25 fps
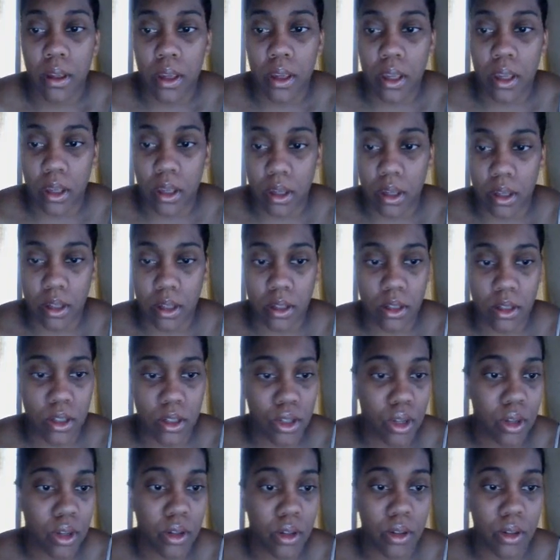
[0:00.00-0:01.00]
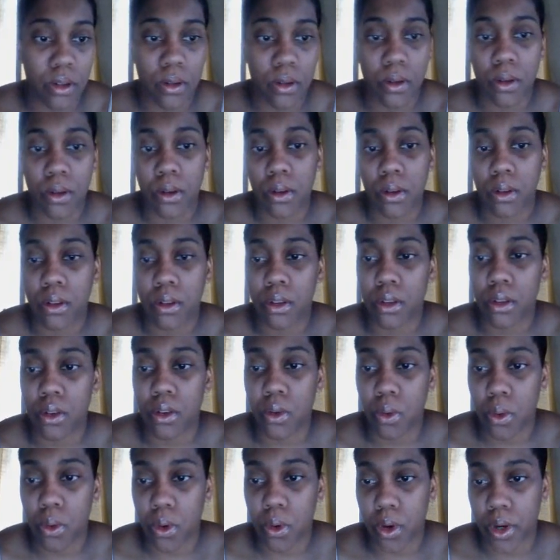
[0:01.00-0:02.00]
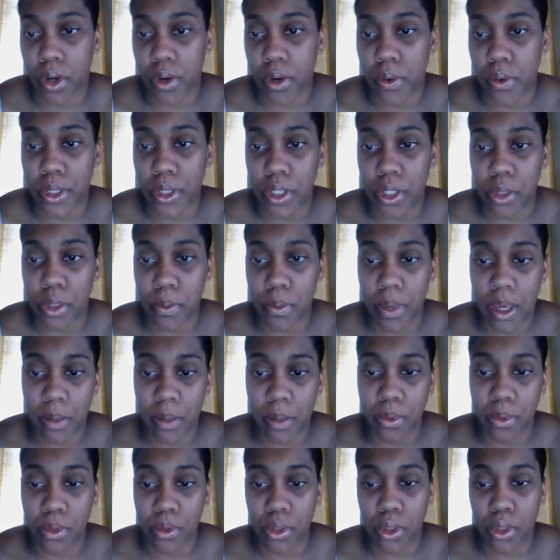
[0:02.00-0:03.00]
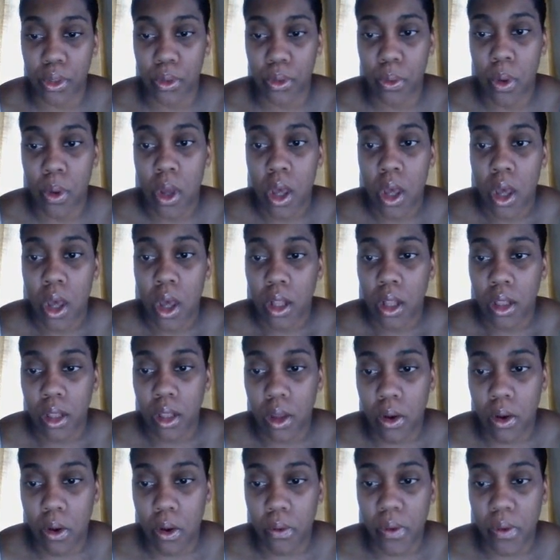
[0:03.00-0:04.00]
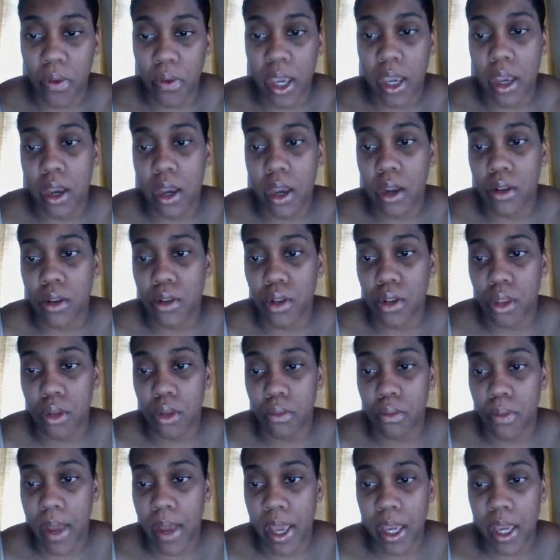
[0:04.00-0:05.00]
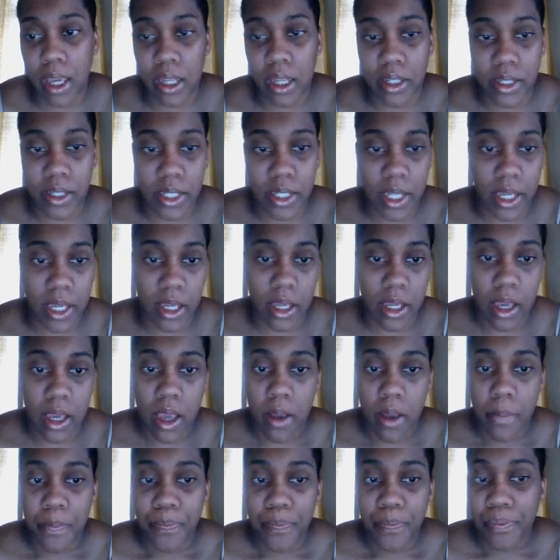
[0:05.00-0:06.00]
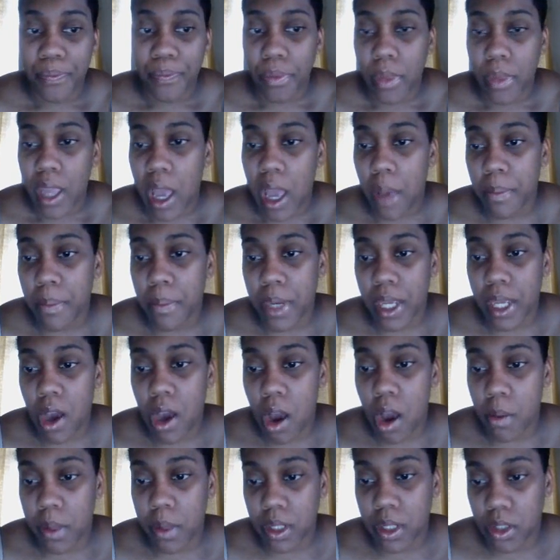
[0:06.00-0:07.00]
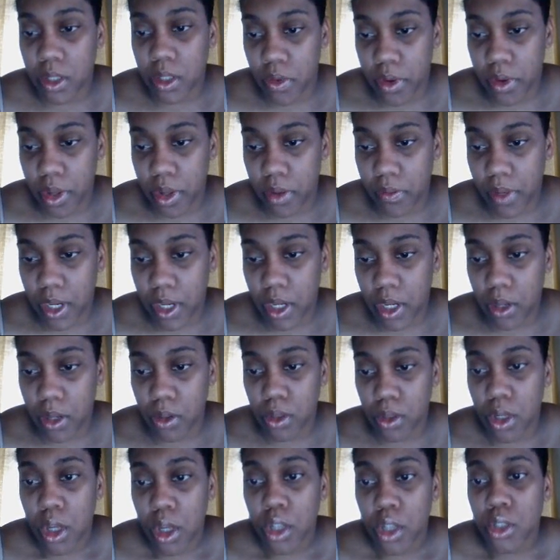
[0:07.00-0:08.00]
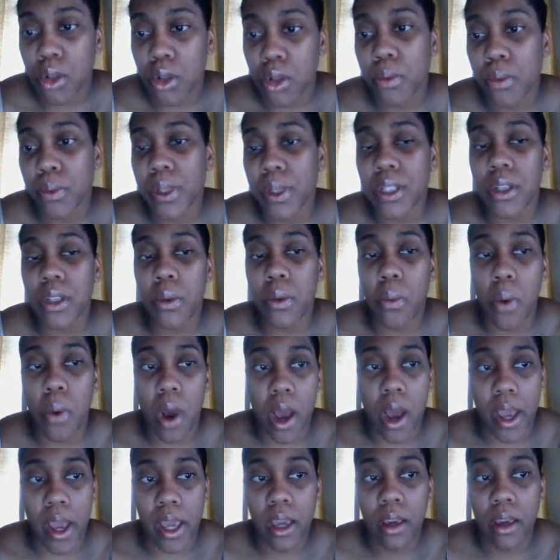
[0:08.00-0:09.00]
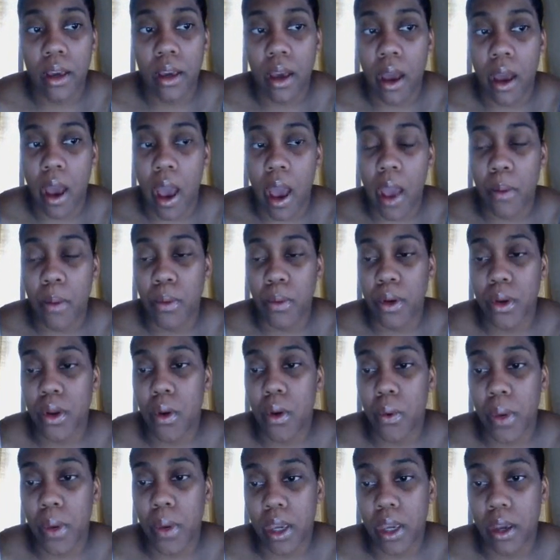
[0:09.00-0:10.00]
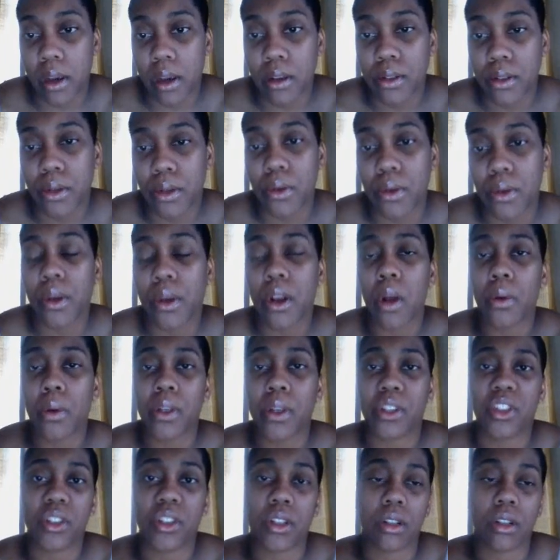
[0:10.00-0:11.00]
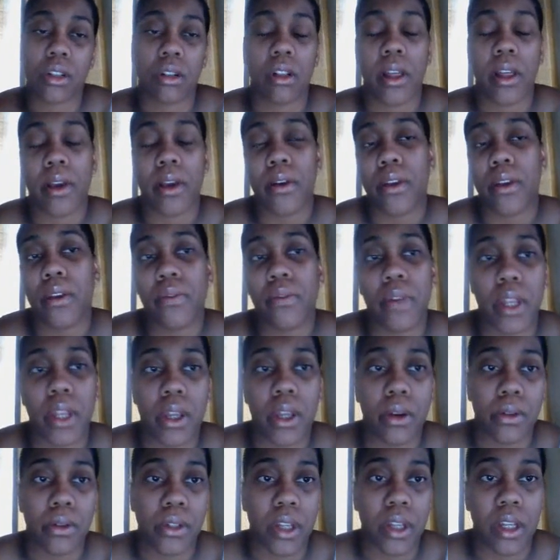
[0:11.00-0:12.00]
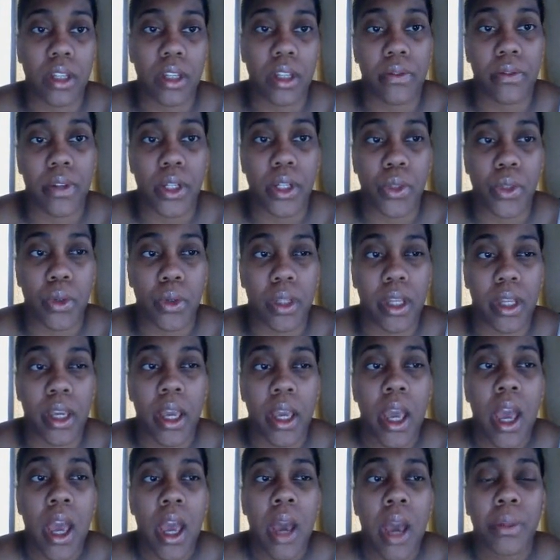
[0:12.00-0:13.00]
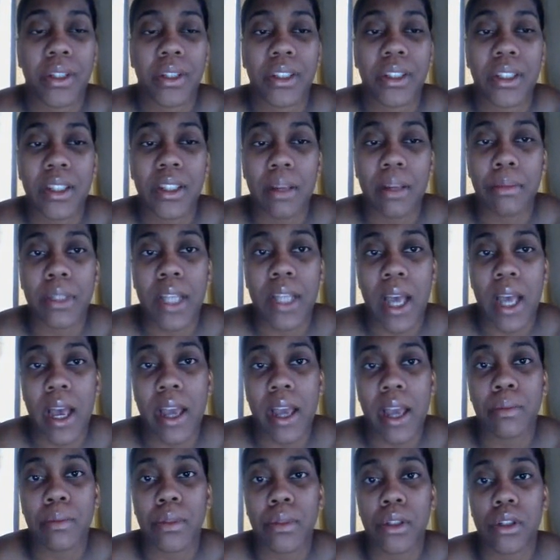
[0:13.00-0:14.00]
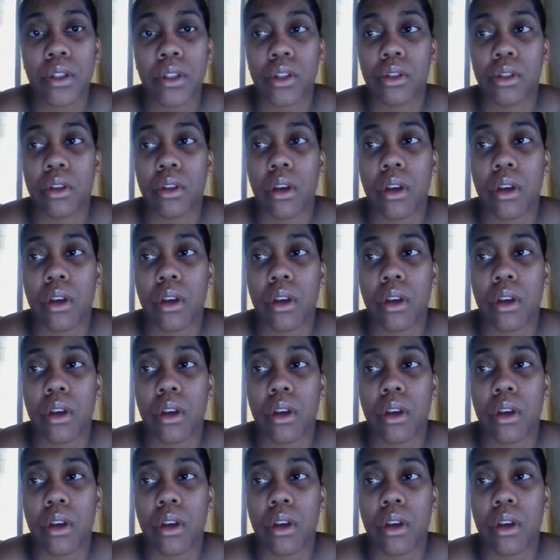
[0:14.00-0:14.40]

And you're going to be able to look over here to the right and see how many comments are on your videos. So the reason why I would go here, so you can always just click on your videos individually, but sometimes